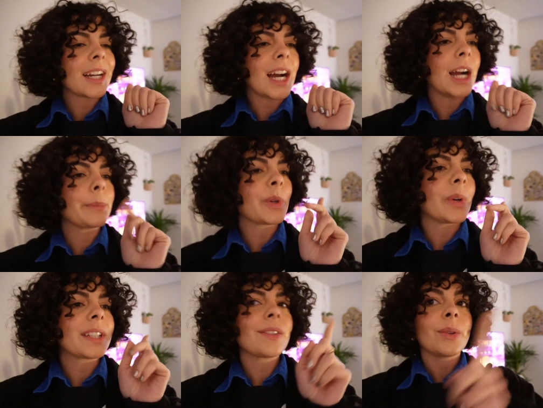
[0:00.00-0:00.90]
I'm
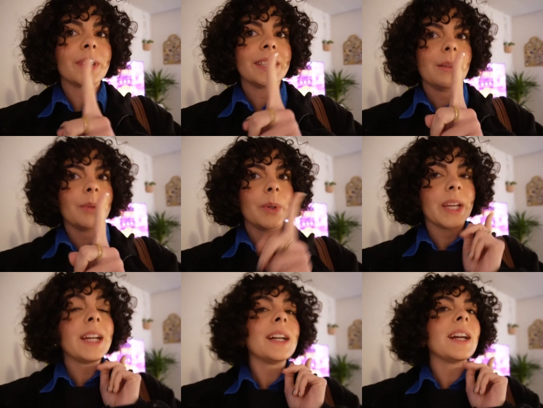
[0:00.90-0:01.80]
going to leave you
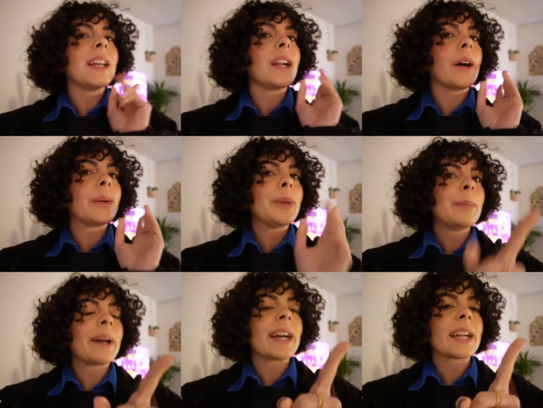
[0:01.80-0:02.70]
here and I'll be
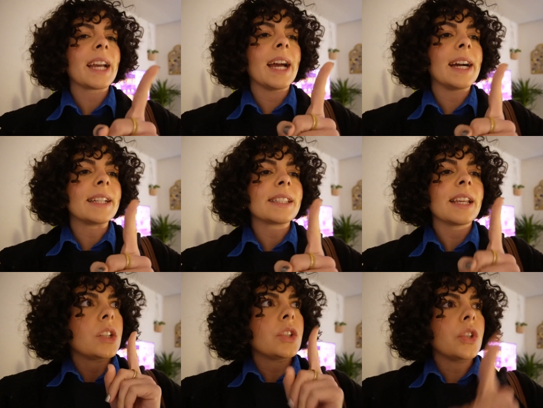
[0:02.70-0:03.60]
back at
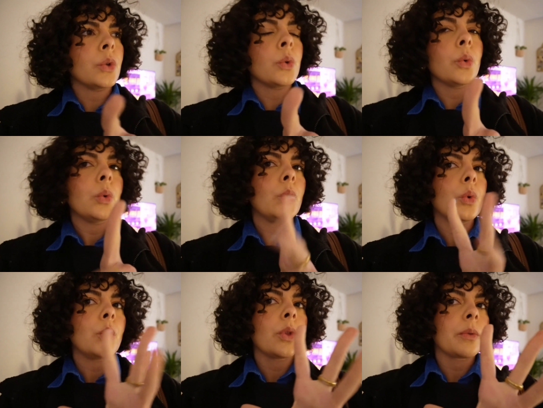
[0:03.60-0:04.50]

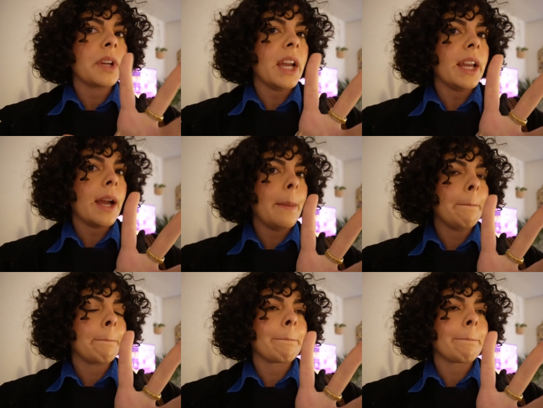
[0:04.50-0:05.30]
two, three a m